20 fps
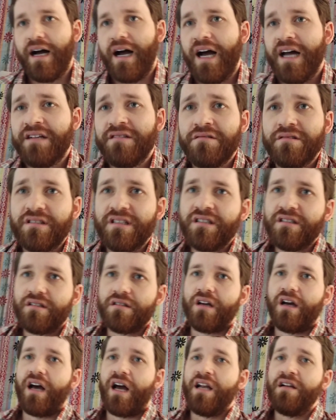I don't
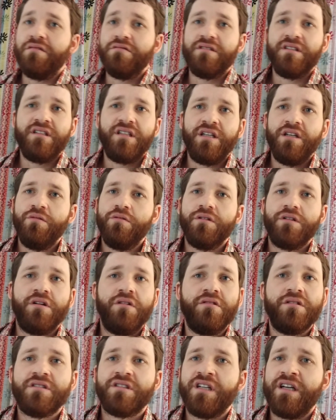think he would
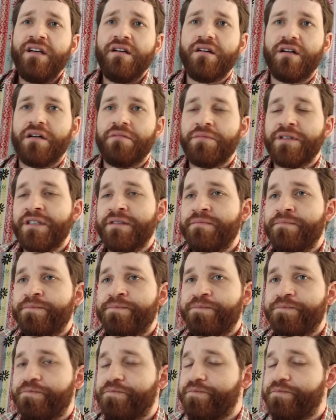go to jail. I mean,